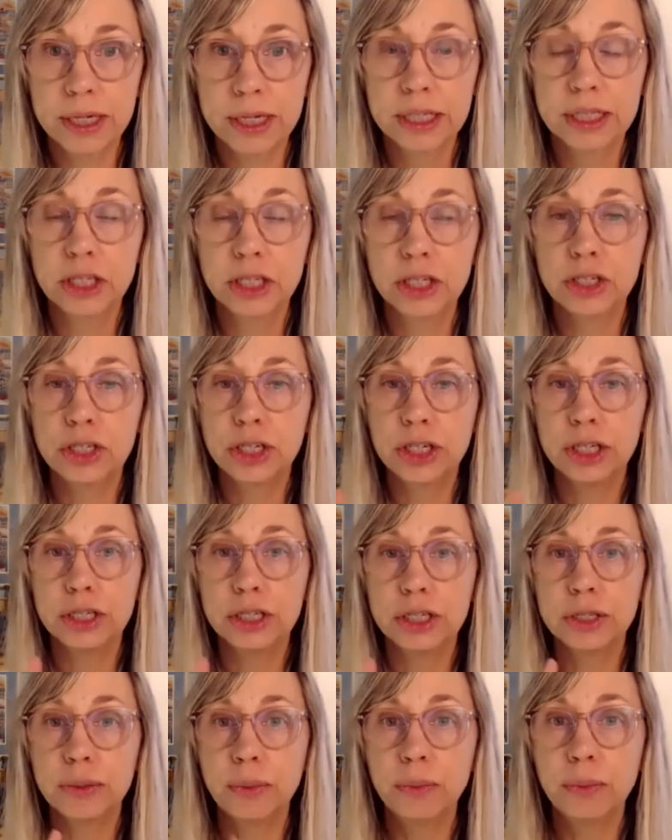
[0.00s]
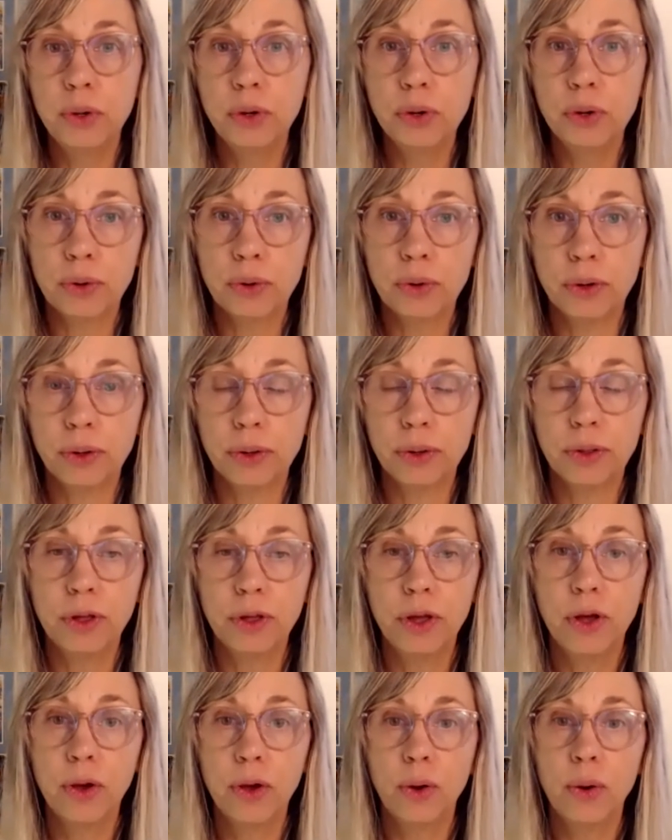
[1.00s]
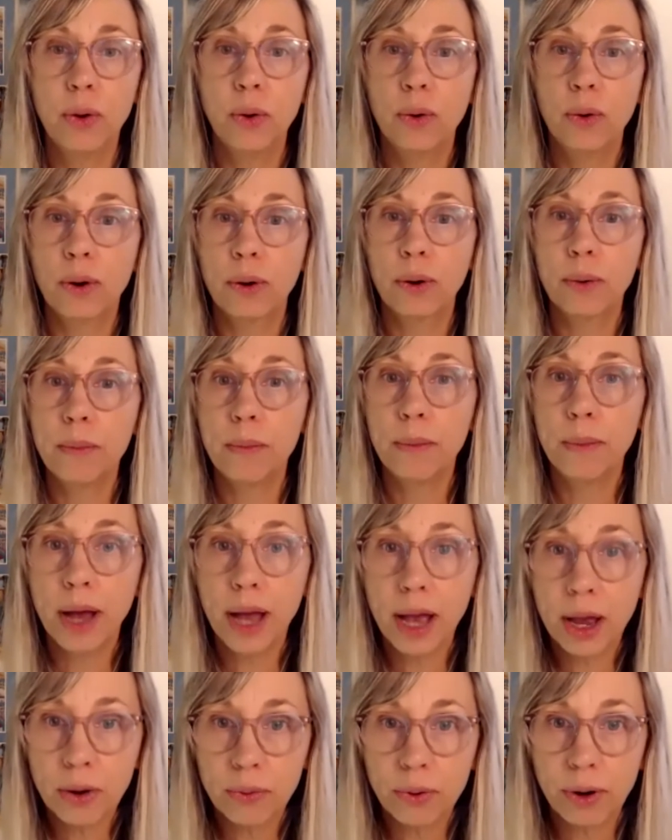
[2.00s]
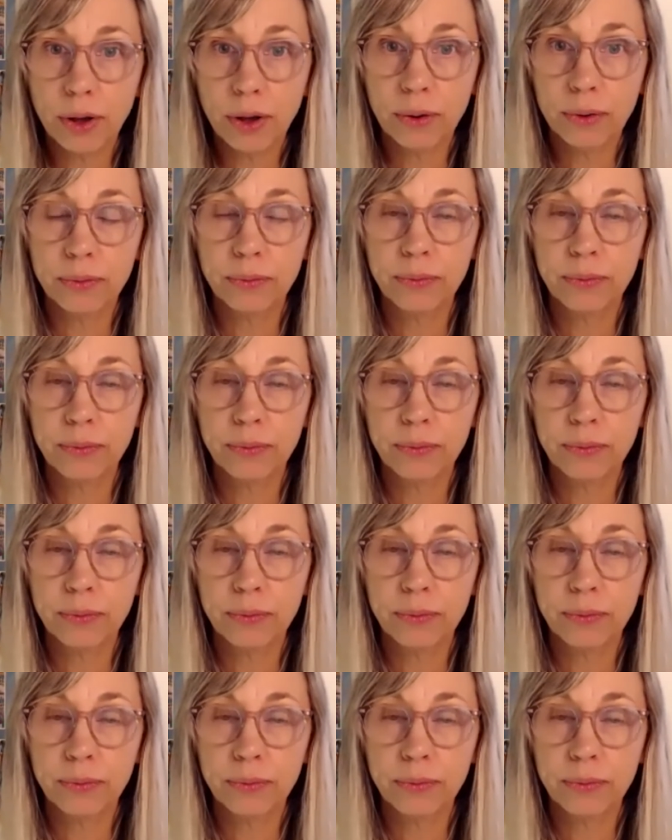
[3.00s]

such as Mural or Miro.